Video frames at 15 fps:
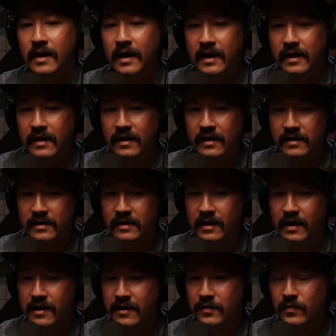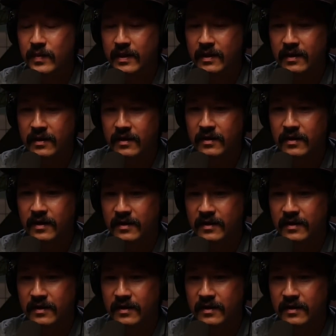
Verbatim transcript: I he hired me.